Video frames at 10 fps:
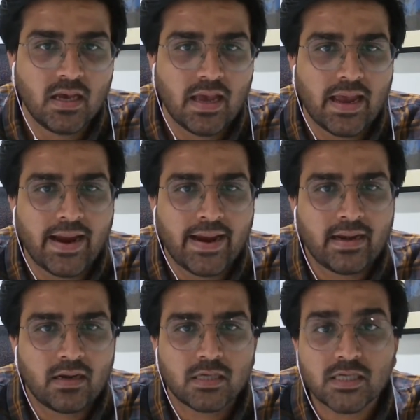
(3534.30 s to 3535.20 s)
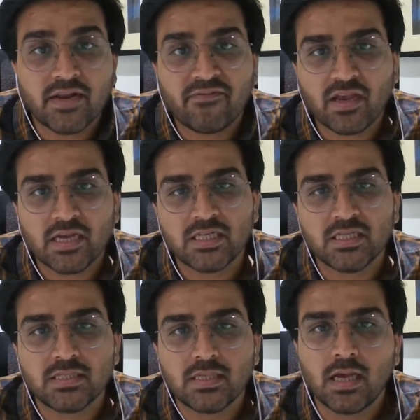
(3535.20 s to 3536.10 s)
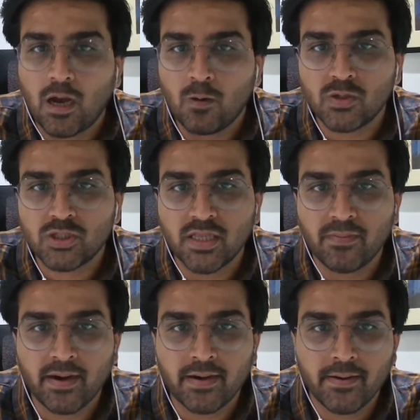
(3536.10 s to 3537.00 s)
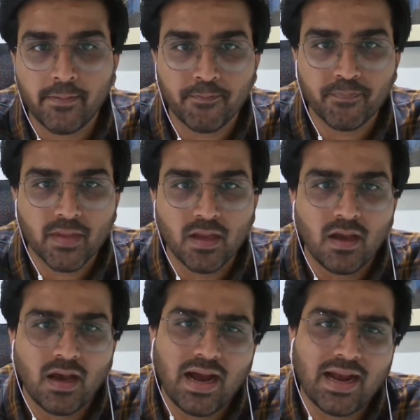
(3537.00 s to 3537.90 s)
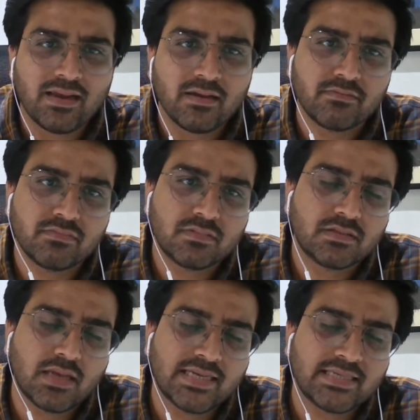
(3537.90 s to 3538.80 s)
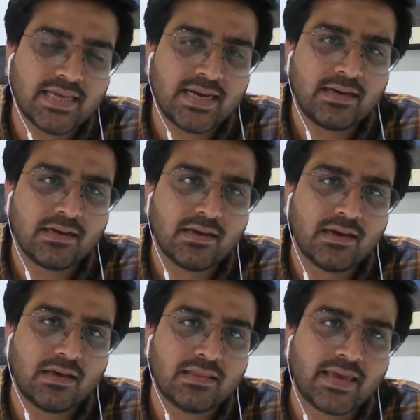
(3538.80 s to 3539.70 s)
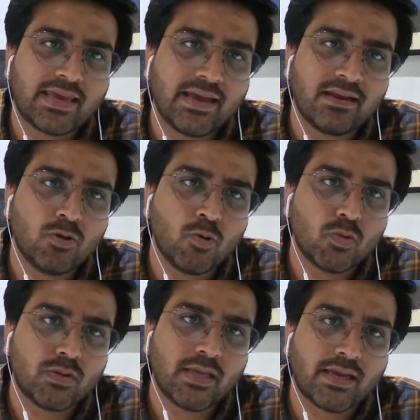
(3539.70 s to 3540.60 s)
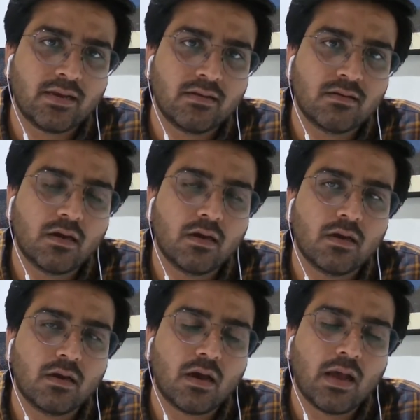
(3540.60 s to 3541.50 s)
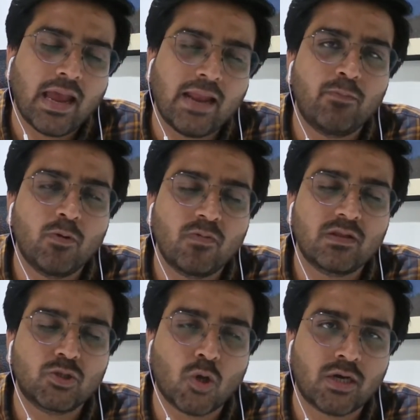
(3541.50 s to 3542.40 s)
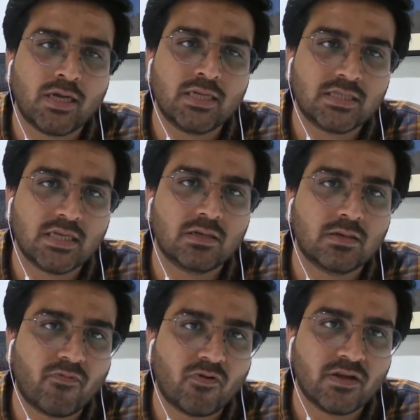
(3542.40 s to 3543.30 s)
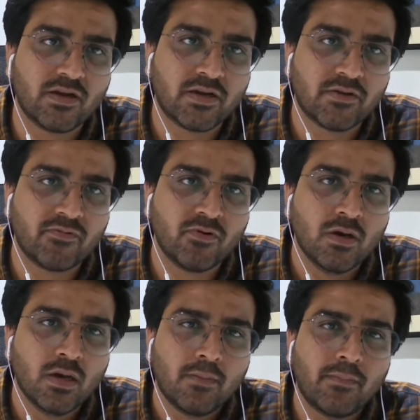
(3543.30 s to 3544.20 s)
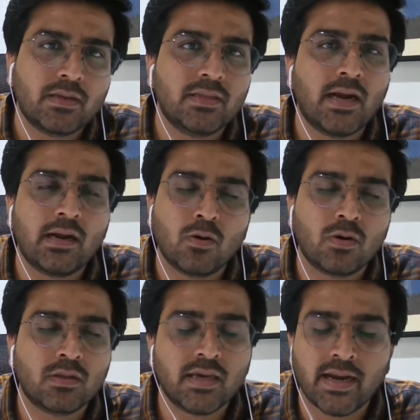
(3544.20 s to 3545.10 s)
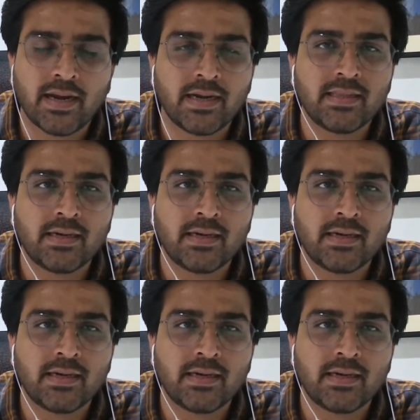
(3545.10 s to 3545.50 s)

And certifications, how much they matter. I As I said, they can help you with shortlisting for the interview, but they are not the guarantee that